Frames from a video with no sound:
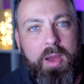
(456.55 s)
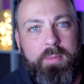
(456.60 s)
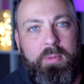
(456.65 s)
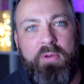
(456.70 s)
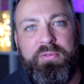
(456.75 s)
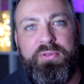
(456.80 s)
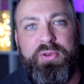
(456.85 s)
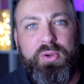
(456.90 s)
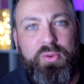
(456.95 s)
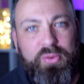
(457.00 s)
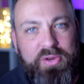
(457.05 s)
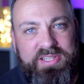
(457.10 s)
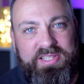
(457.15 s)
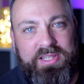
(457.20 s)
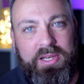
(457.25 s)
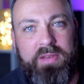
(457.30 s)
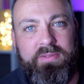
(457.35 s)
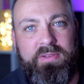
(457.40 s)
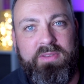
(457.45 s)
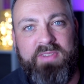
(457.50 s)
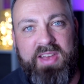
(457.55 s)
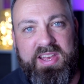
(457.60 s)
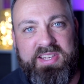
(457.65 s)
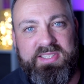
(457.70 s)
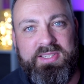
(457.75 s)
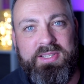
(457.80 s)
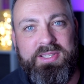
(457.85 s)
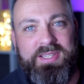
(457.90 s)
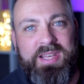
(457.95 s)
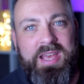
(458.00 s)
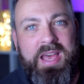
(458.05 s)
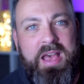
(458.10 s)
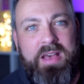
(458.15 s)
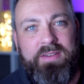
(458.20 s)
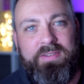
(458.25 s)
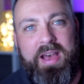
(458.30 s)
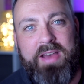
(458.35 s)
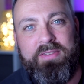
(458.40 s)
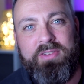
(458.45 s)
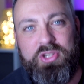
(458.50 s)
I'm often critical of investors
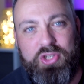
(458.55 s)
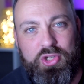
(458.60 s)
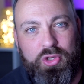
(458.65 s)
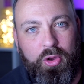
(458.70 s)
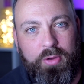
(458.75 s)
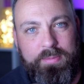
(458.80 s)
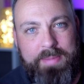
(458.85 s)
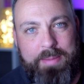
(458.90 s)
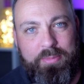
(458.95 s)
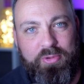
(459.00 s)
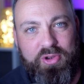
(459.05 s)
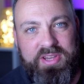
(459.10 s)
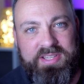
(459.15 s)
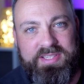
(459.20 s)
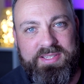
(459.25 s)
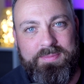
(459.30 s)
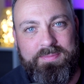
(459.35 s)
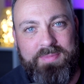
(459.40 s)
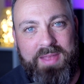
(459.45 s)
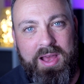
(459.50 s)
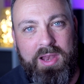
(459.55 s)
for having short memories,